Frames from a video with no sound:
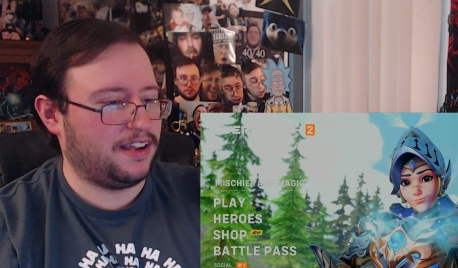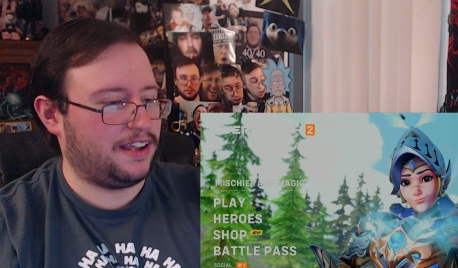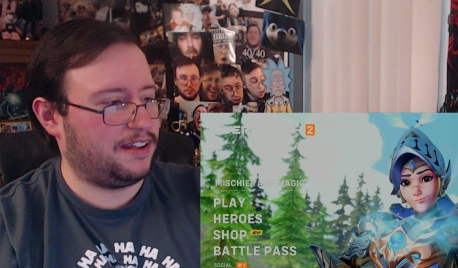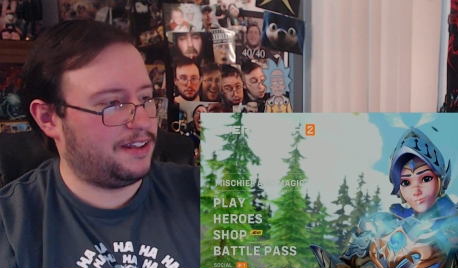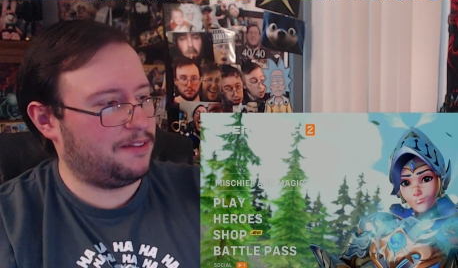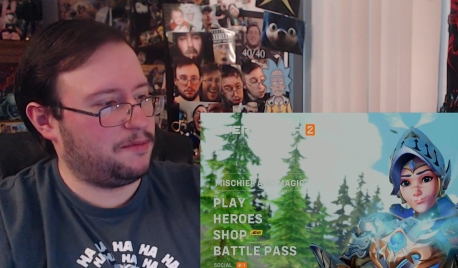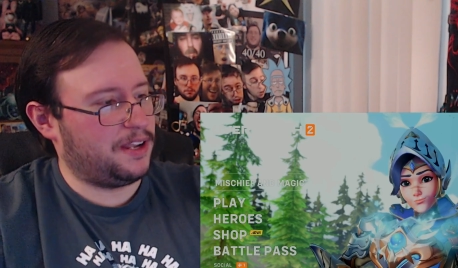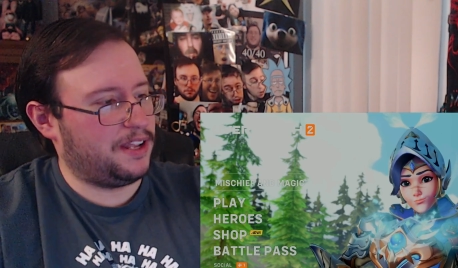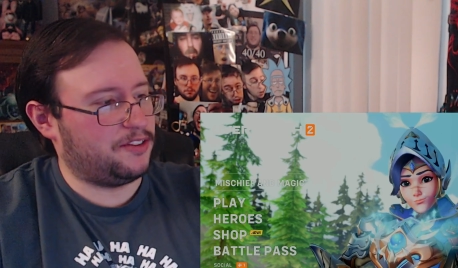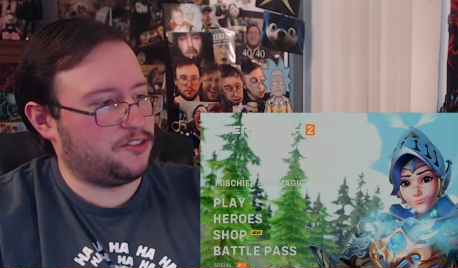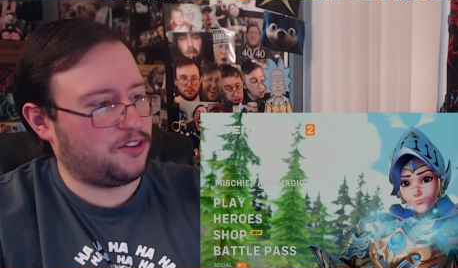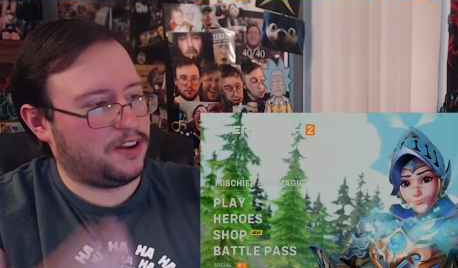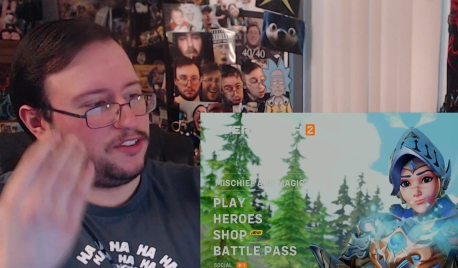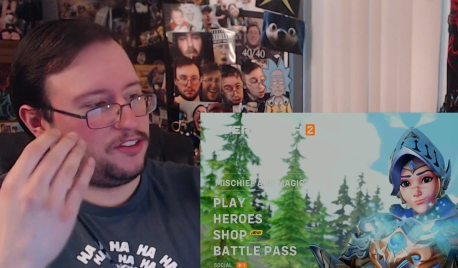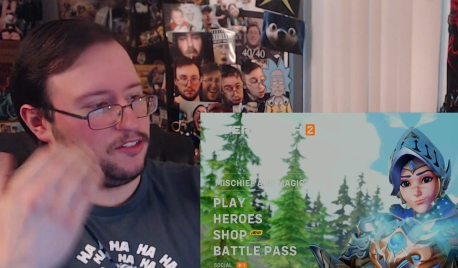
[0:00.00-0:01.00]
Speaker 1: and then we get
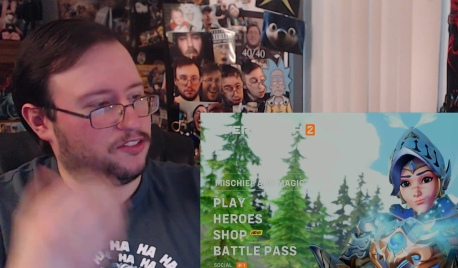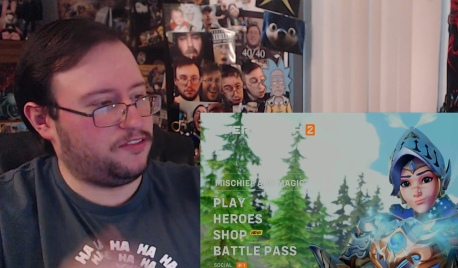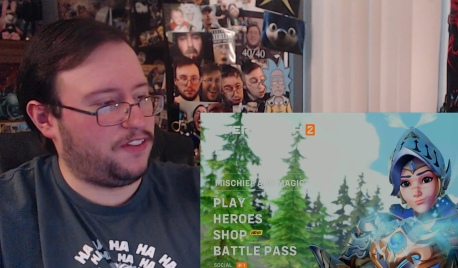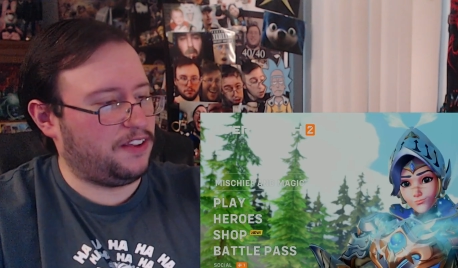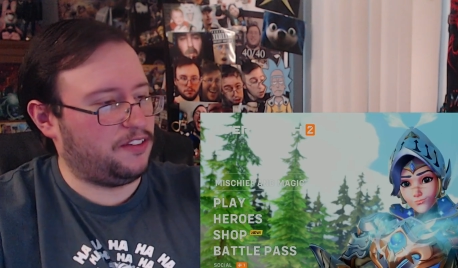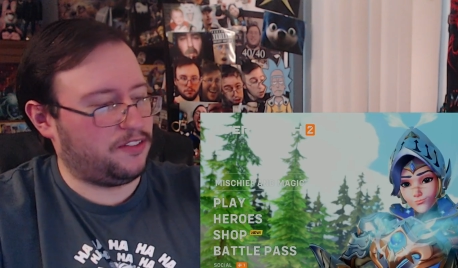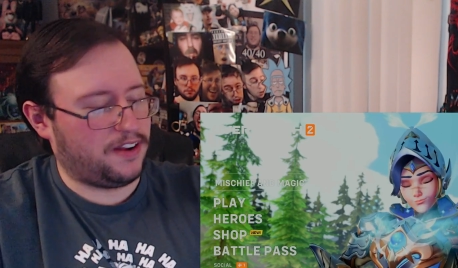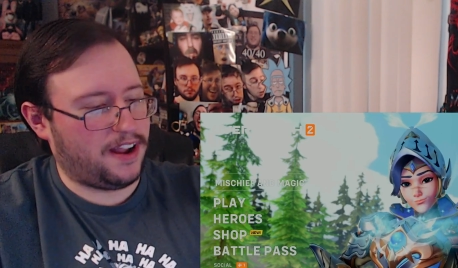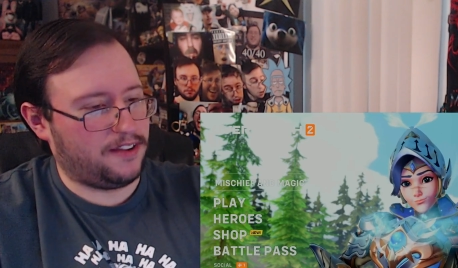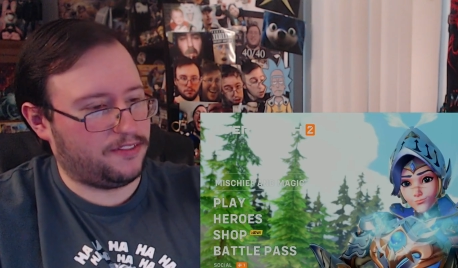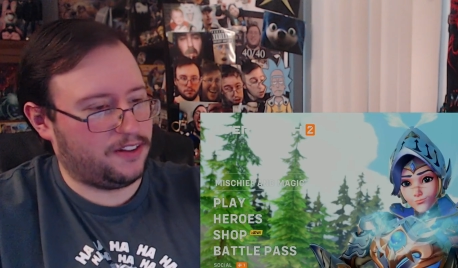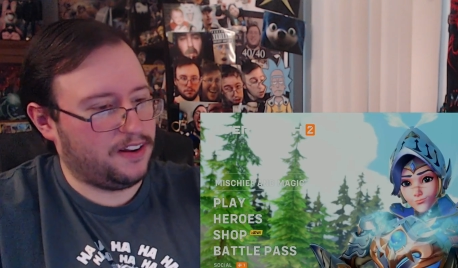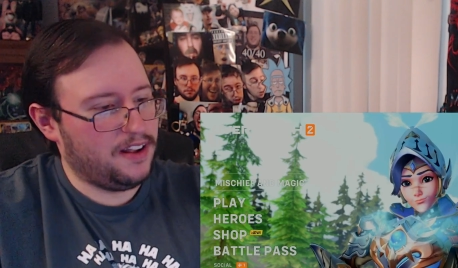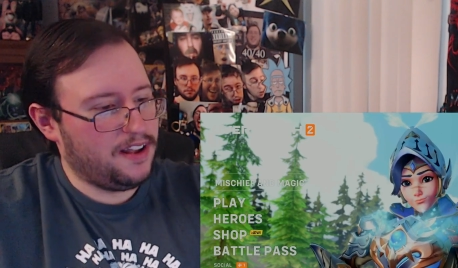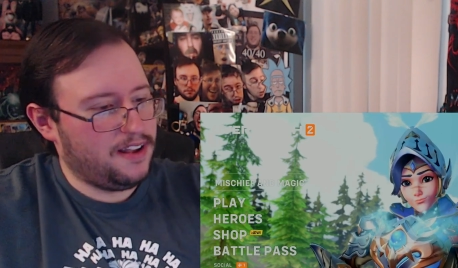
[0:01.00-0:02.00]
Tracer's face right
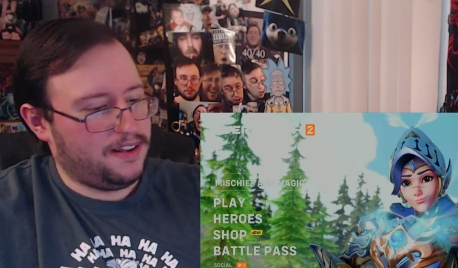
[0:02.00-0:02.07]
after.